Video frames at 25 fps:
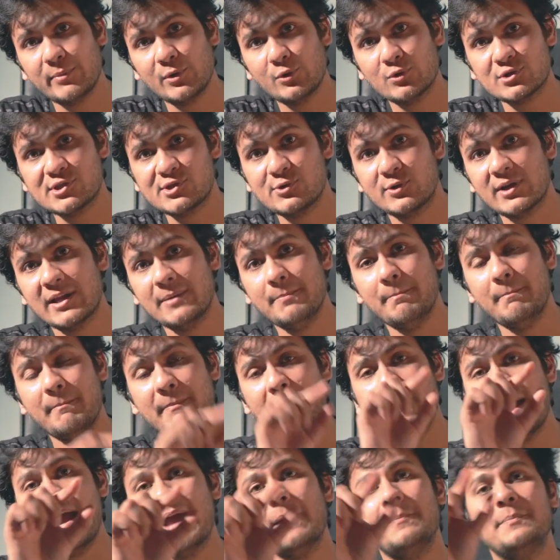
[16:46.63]
because you
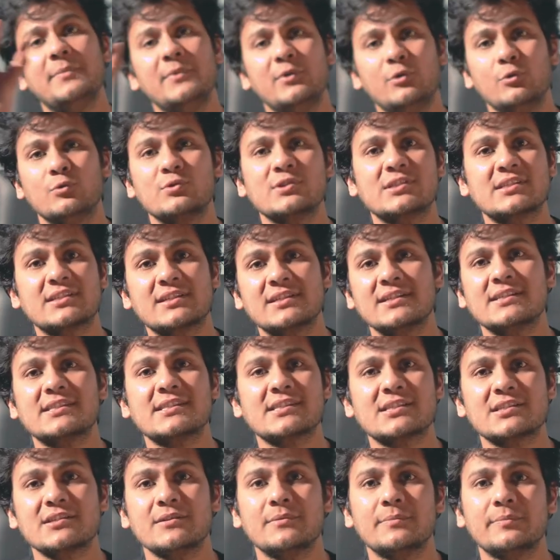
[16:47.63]
can map those
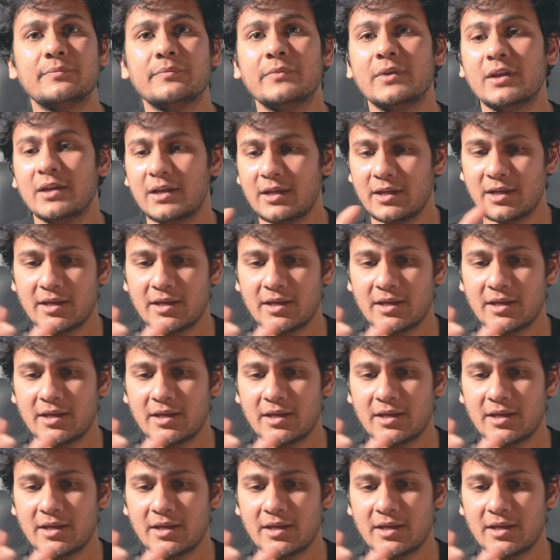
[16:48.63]
custom